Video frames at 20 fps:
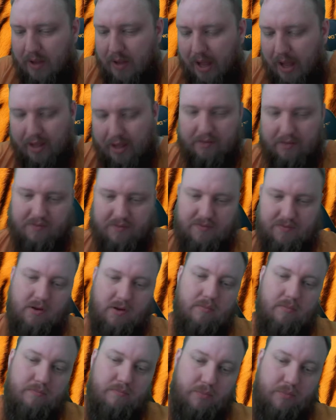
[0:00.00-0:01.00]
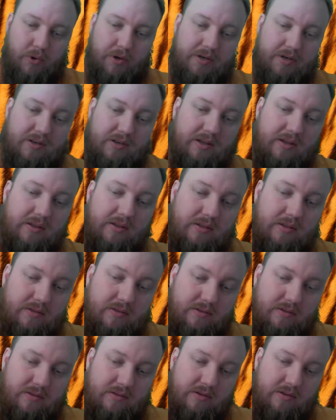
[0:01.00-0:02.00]
at some point
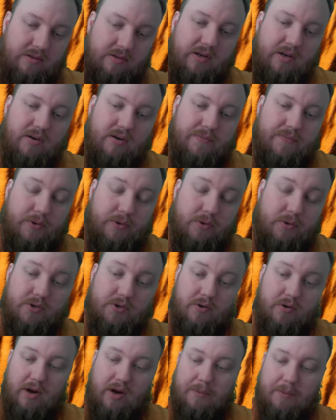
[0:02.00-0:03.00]
in the near future,